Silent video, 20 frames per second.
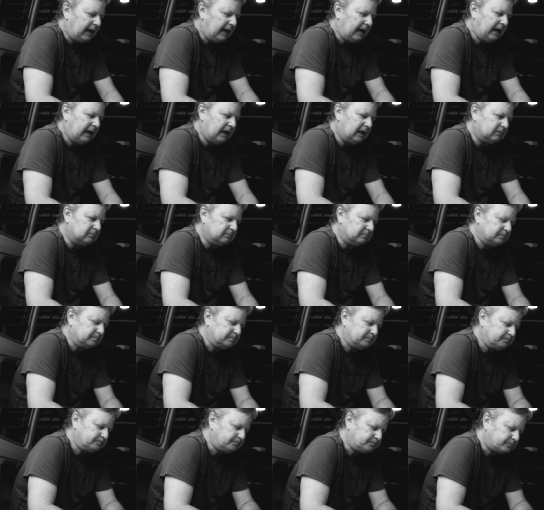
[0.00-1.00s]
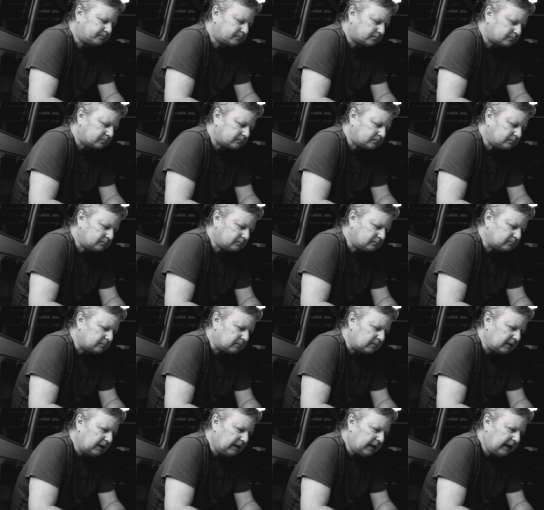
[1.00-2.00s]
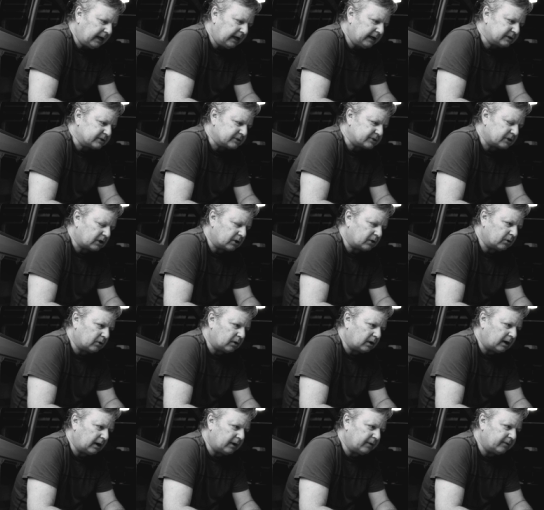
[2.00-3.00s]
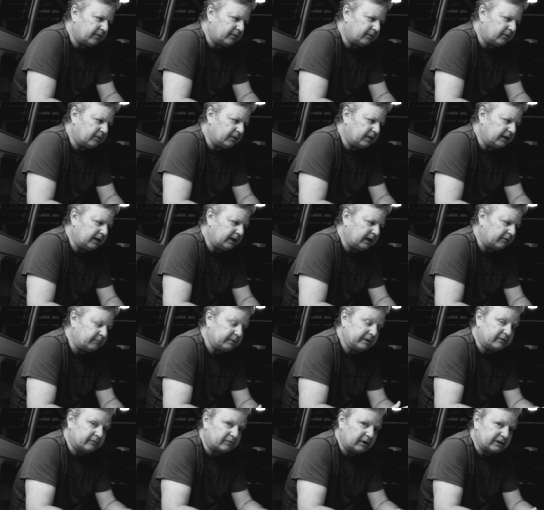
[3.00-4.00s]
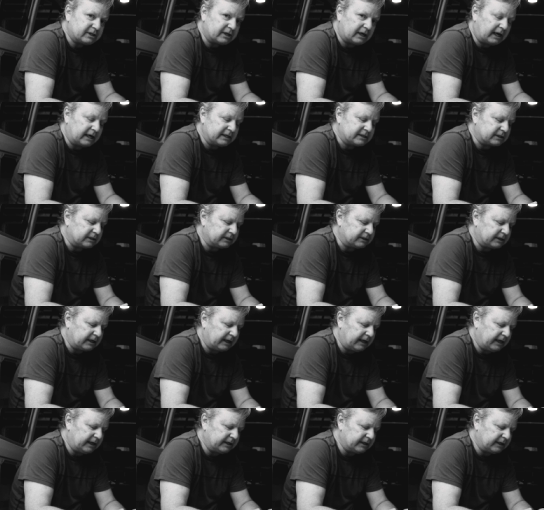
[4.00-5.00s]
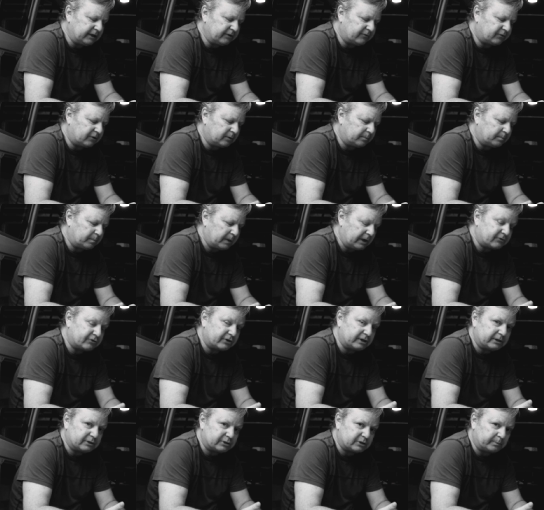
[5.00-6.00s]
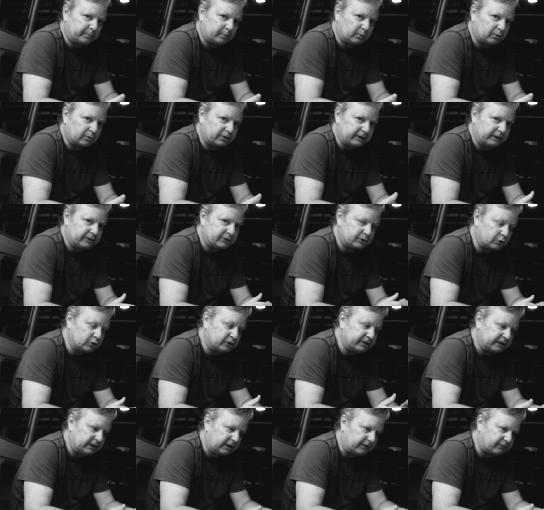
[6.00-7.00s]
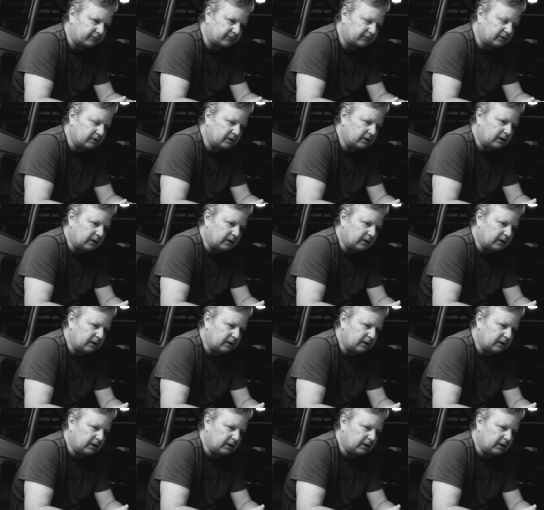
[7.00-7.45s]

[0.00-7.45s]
Um, and so I've been invited to Iceland, and if the Patreon support is good enough,